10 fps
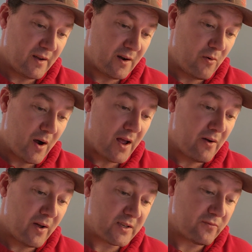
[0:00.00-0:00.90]

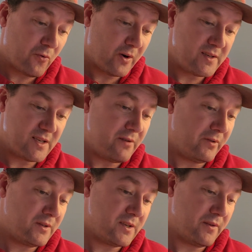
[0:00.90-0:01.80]
Ohio has
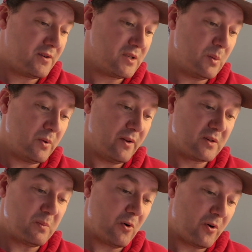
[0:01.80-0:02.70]
47. So
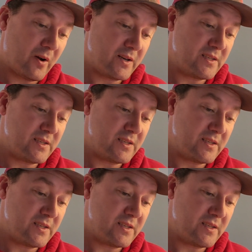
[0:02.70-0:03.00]
there's bordering